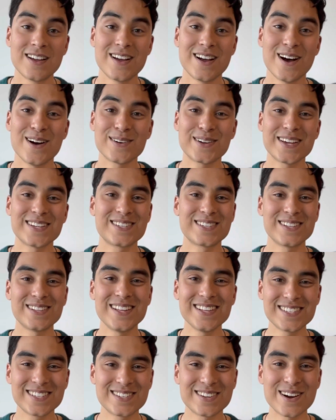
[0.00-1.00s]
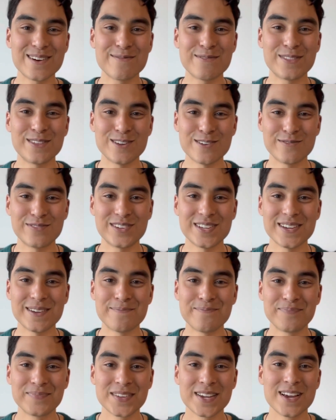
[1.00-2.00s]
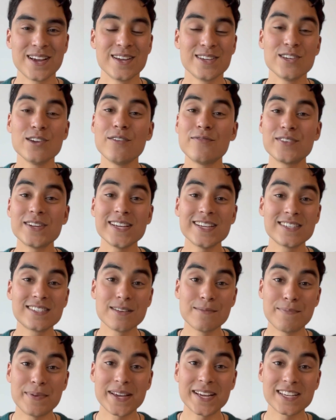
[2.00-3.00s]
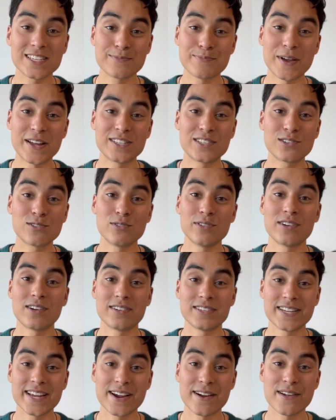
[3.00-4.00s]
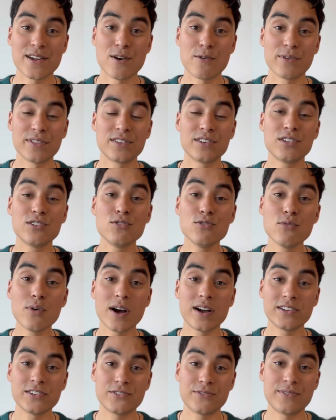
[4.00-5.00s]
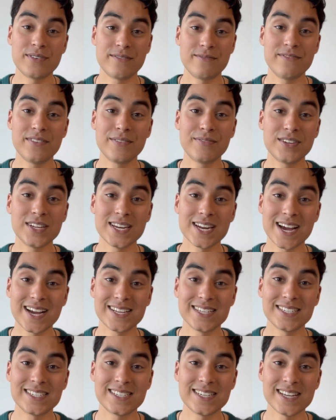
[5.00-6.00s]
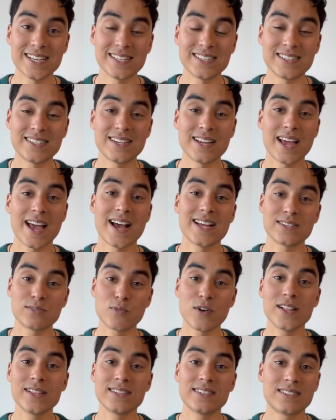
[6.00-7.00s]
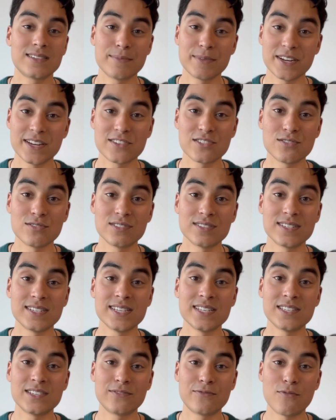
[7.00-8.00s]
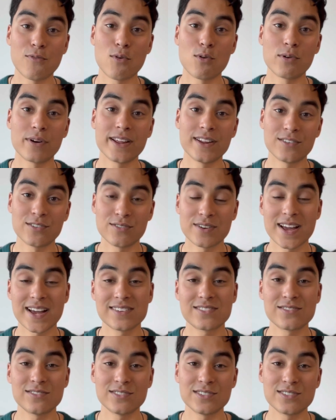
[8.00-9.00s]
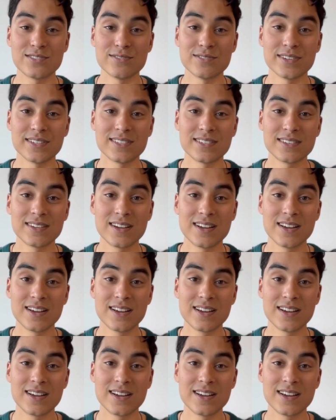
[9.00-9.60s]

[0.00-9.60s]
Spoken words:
Okay, so let's start with UofT. UofT is the biggest med school in Ontario with 259 seats, as well as some additional seats for international students.